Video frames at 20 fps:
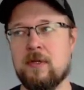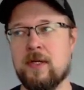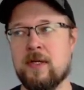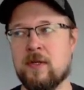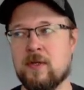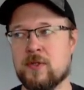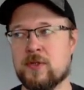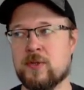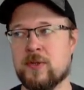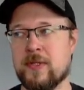it
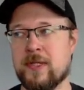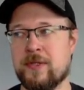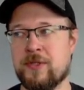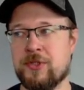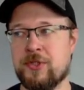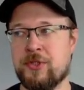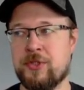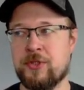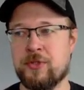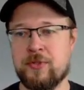also
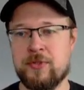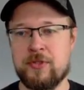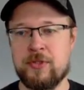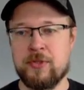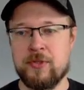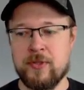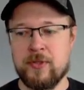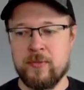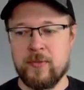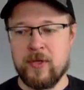allows you to
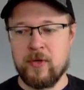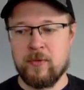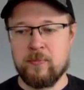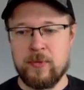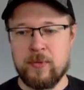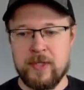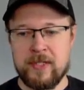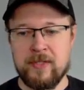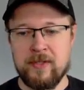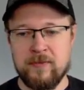do it without
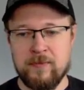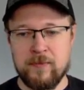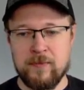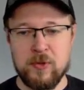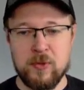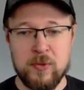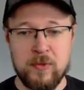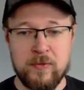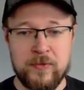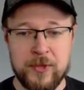breaking the
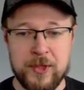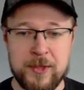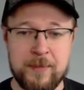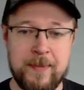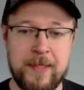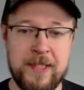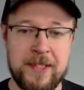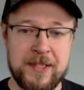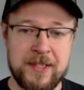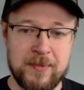flow of your
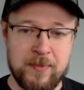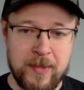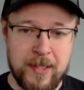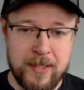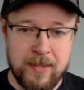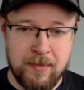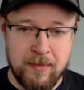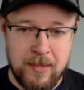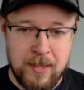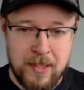speech as
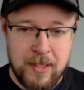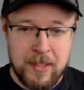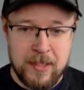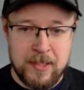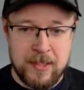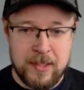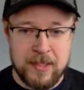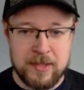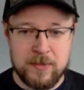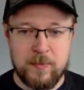well.
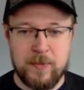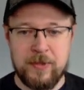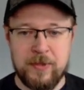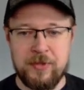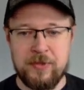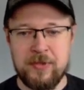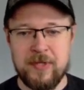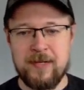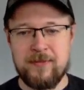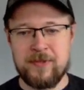Because when
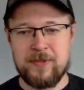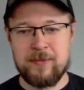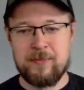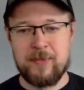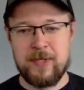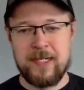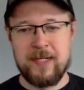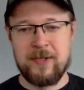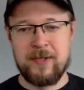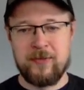you have to
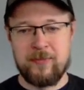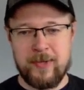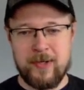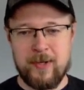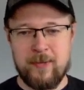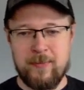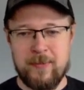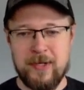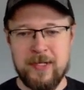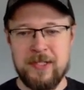break out of
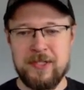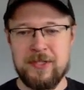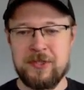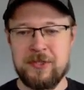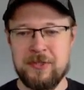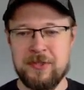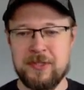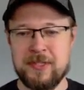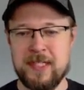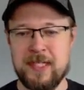
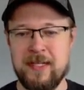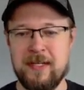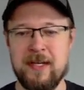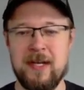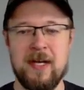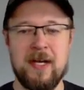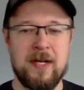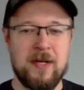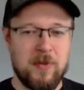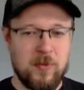PowerPoint, you
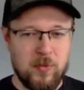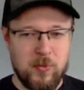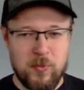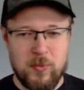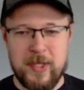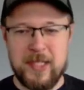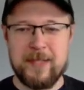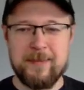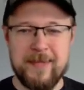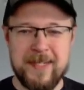say,
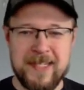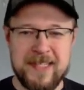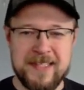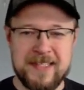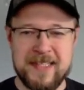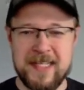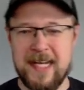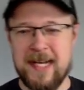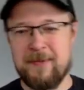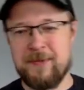wait a
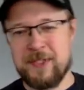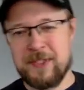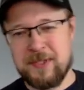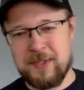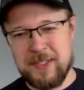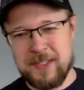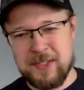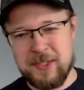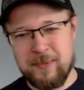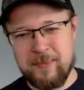minute, I'm just
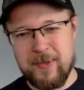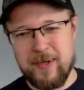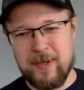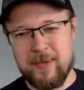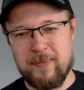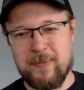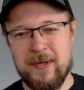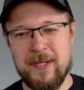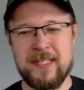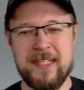going to stop
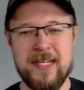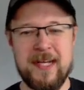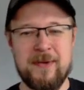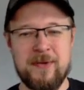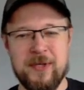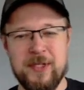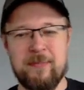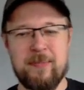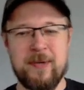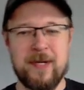PowerPoint. I'm
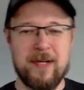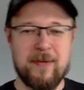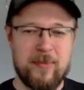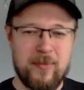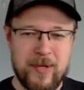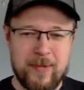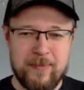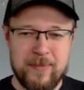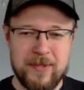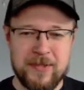going to bring up
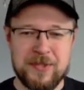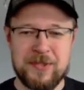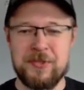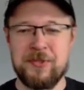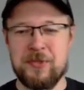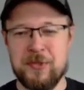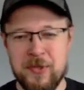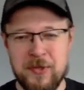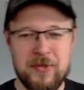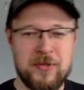a web browser.
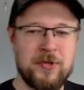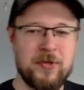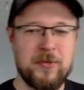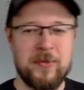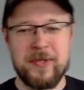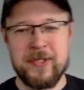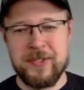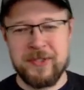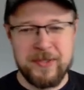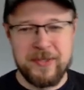You talk through
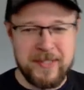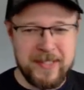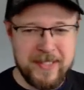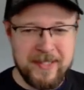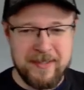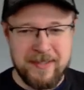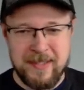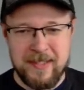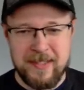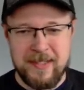what you're
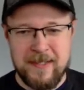doing.